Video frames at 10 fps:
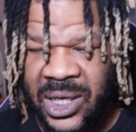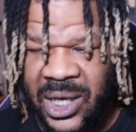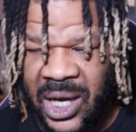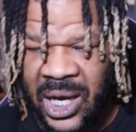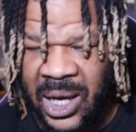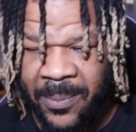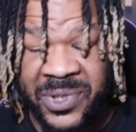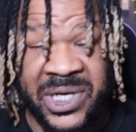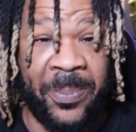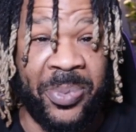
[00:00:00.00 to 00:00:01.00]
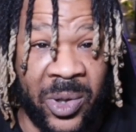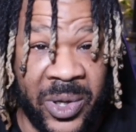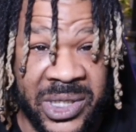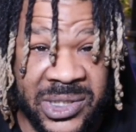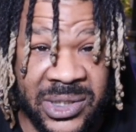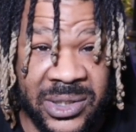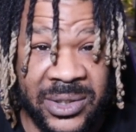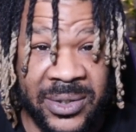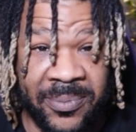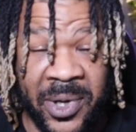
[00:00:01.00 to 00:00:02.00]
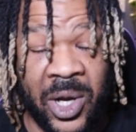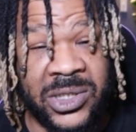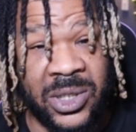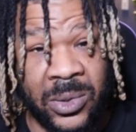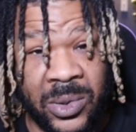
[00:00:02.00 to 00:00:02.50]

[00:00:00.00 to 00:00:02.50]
um, diploids, but also